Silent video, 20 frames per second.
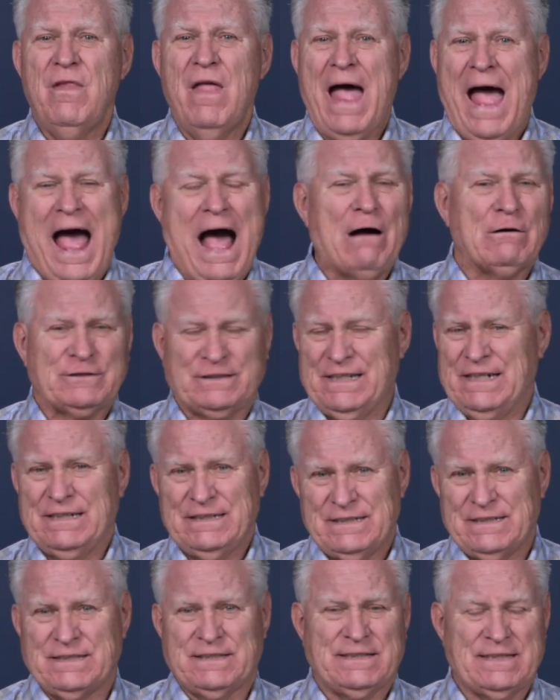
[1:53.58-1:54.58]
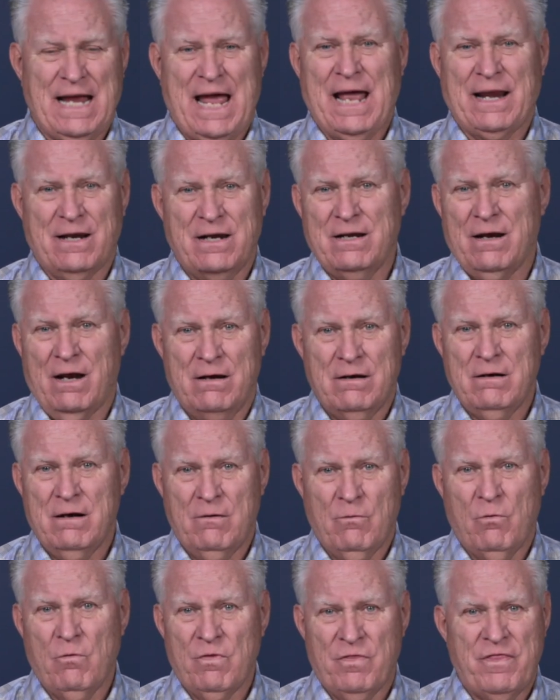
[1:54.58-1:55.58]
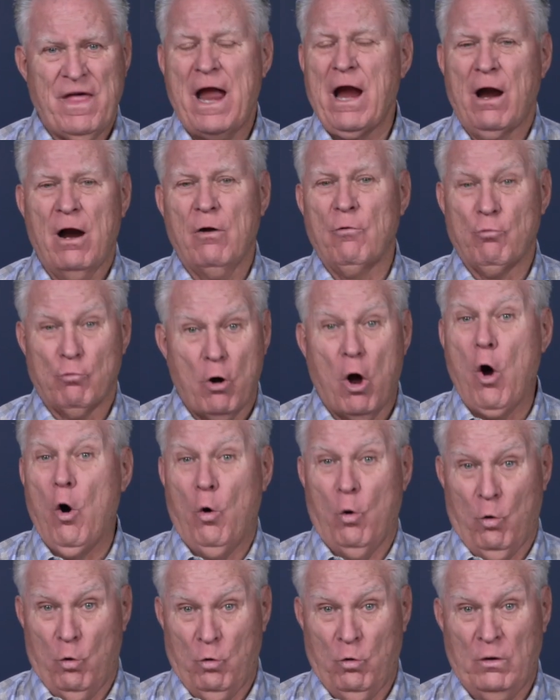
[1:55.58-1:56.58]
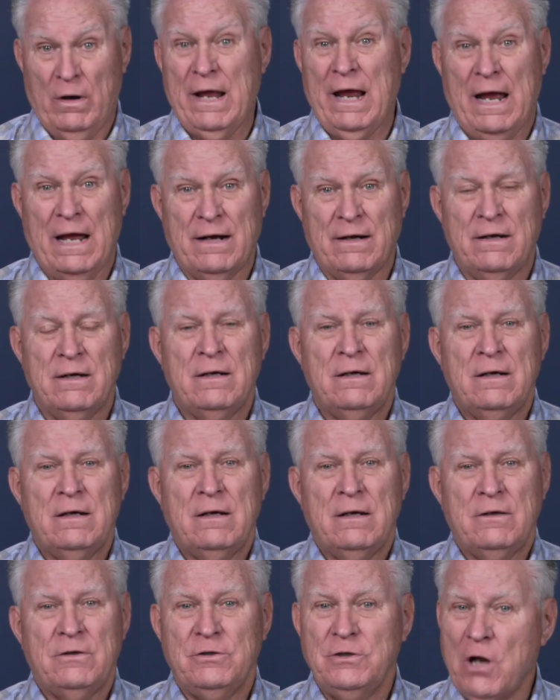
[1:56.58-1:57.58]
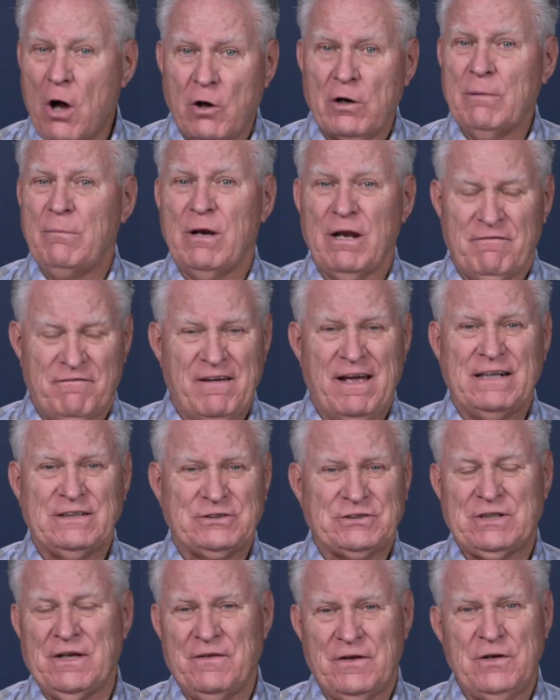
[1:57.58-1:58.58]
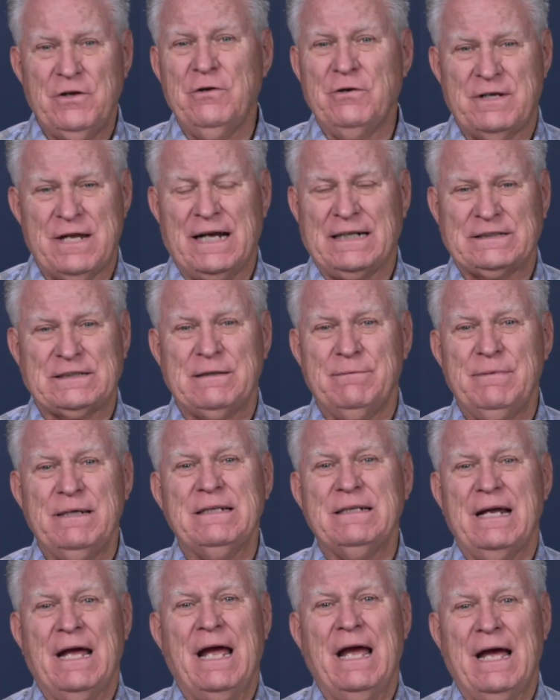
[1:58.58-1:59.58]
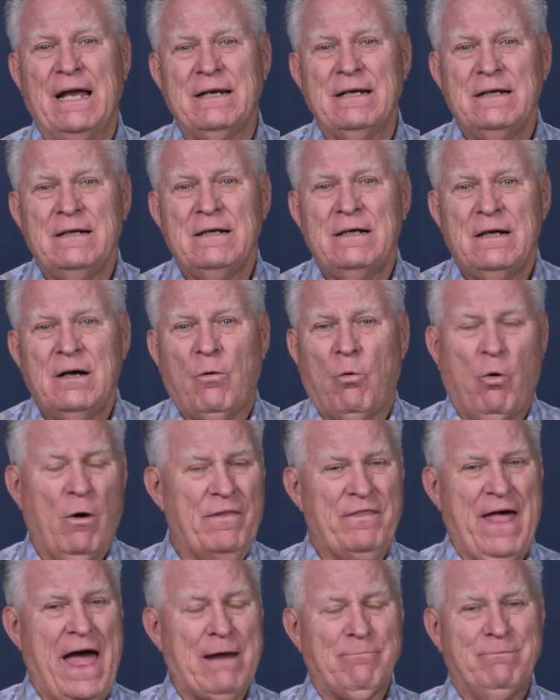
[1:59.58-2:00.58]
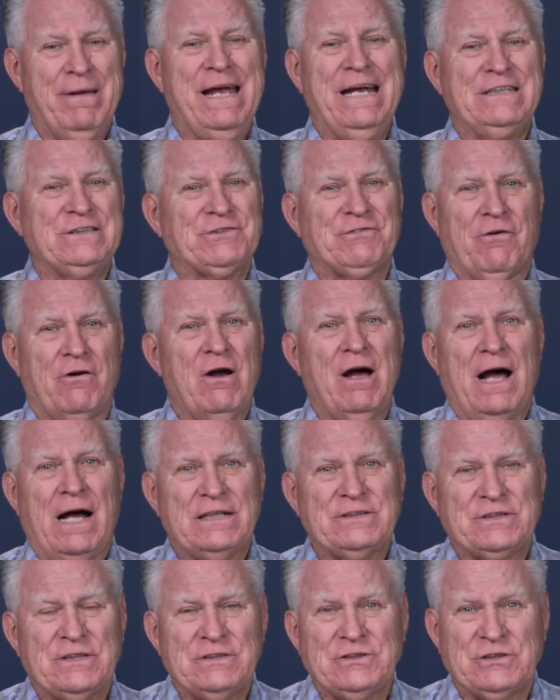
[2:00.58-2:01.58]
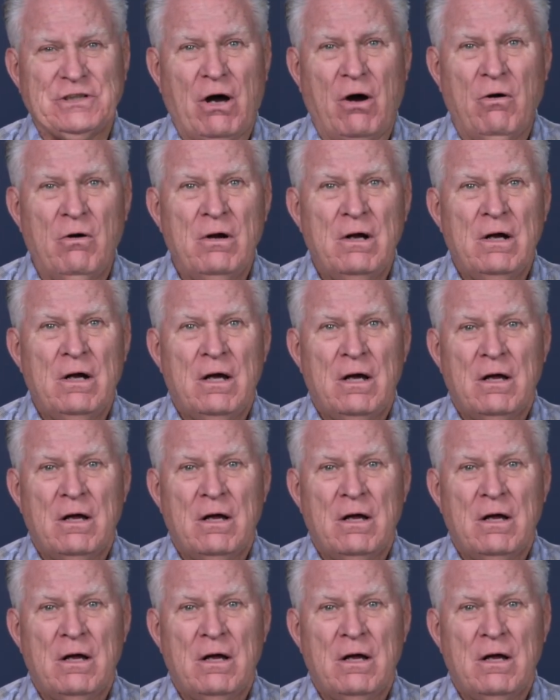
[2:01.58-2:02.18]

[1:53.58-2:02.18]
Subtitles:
houses and their role in notable events in the New Testament and what that means for us. And so